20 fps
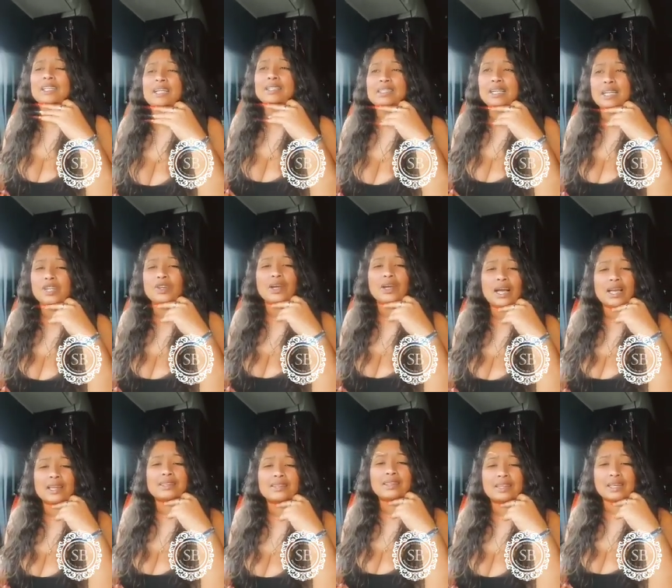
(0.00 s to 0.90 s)
Okay, so
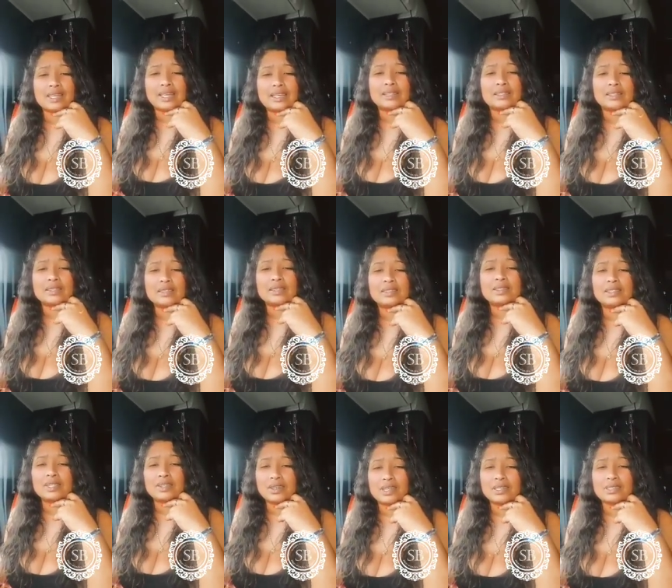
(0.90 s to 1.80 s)
it's better.
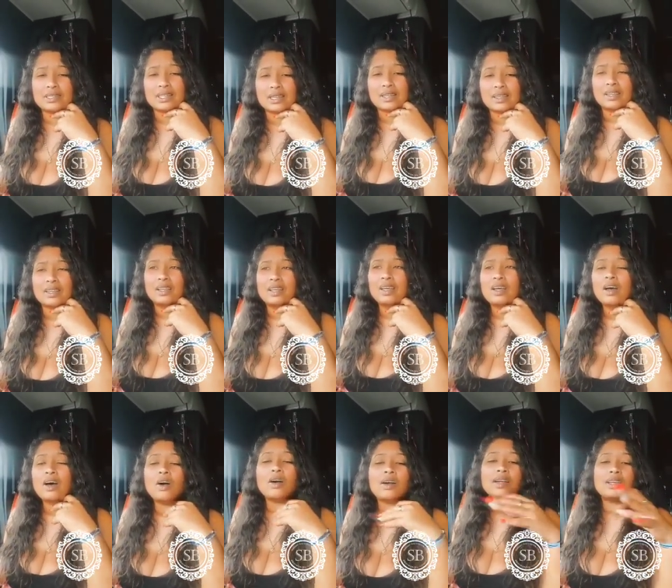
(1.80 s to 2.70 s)
Alright, so
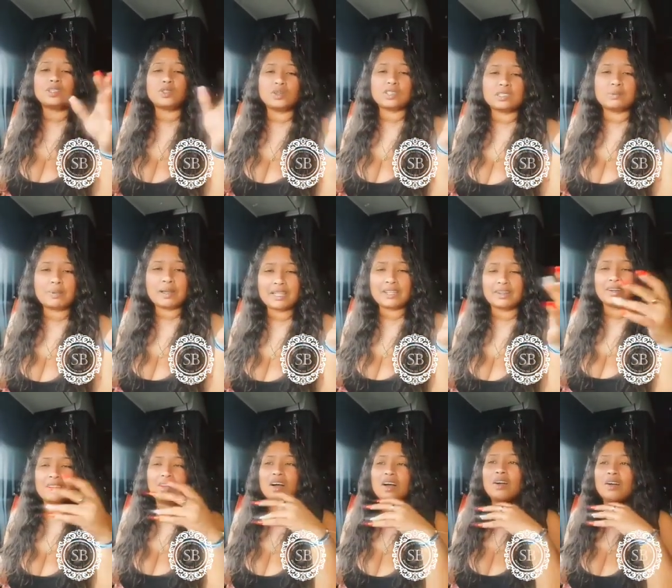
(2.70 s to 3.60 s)
there is no
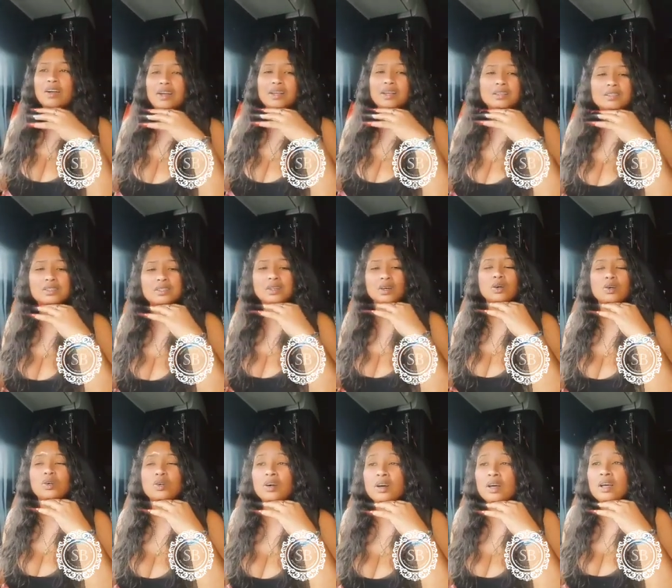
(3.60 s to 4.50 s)
magic potion for
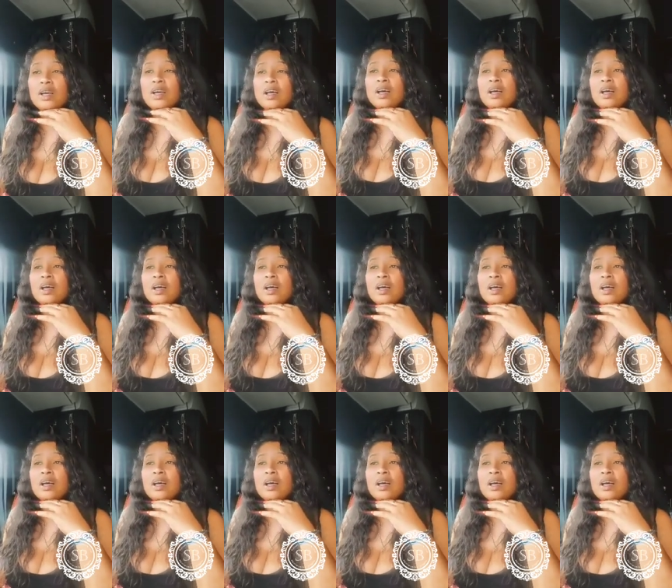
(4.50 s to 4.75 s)
hemo, guys.